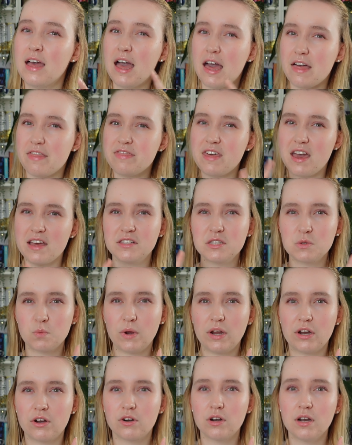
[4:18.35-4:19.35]
And that's
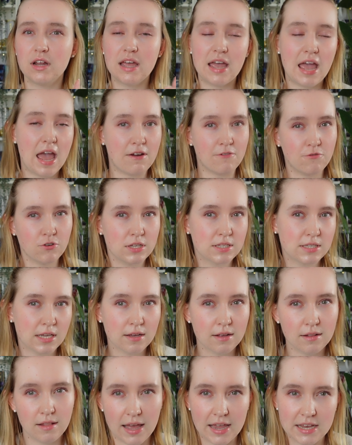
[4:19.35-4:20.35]
where every
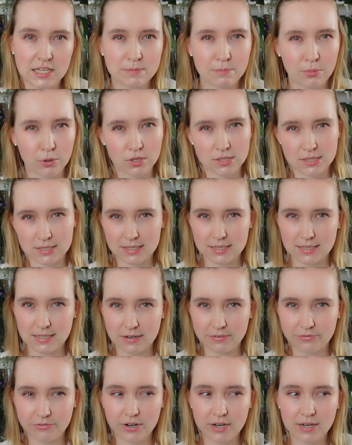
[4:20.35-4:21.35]
single ace person is
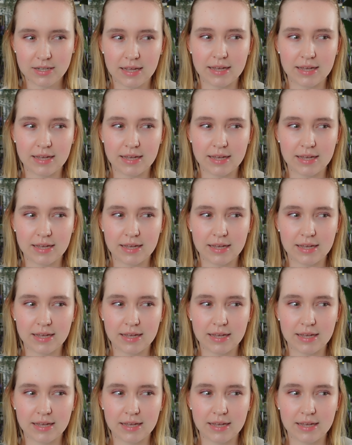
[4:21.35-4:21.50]
different.